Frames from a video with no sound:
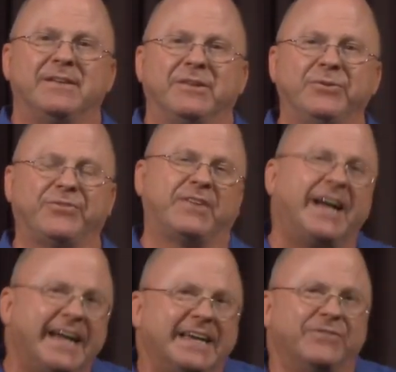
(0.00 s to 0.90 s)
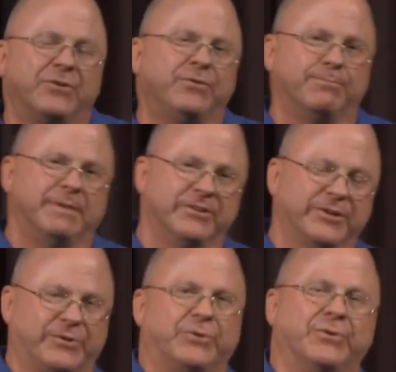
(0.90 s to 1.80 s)
Those signs, those
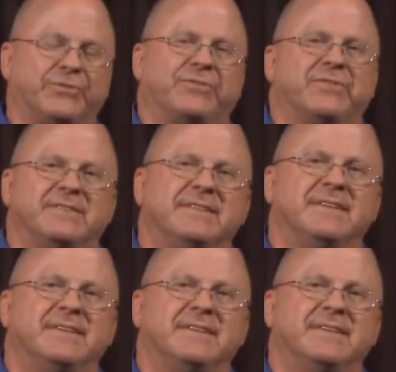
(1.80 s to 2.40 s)
miracles